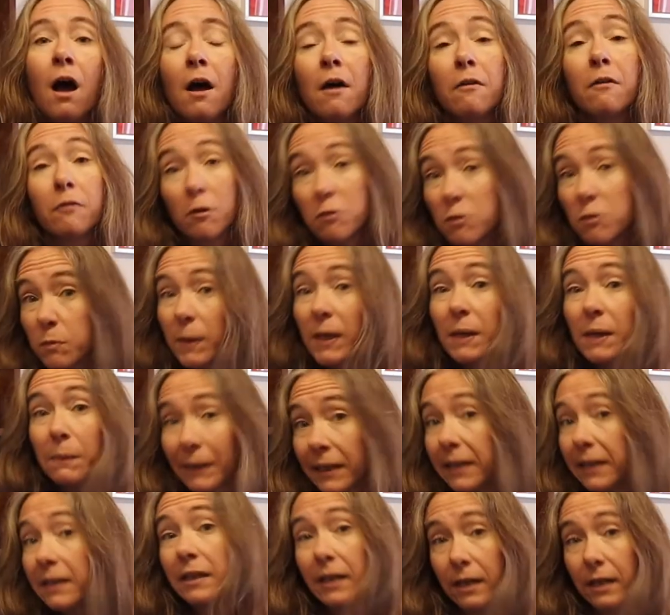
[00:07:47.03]
Those
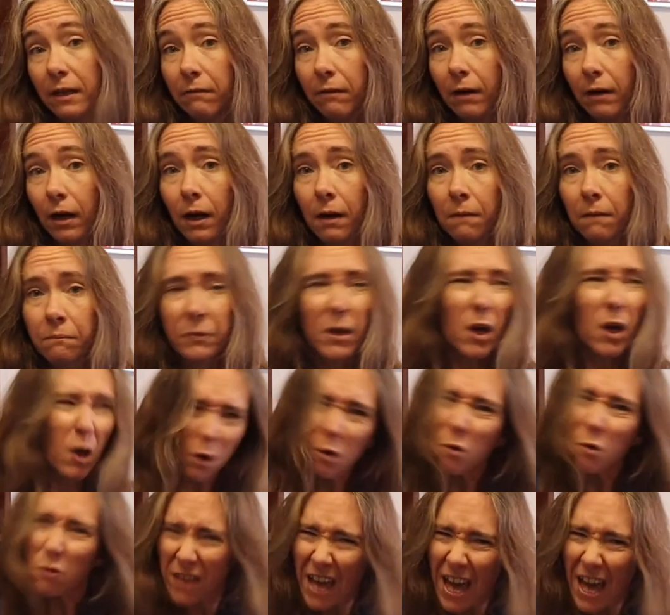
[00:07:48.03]
people in Nineveh,
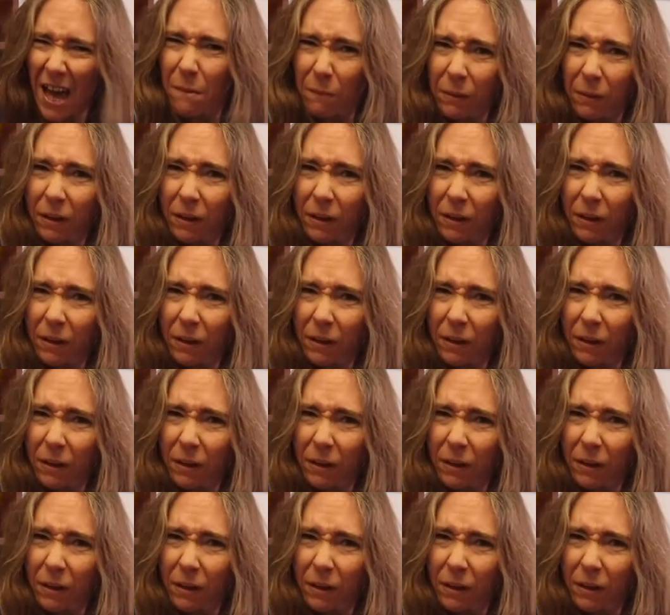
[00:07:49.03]
who, them?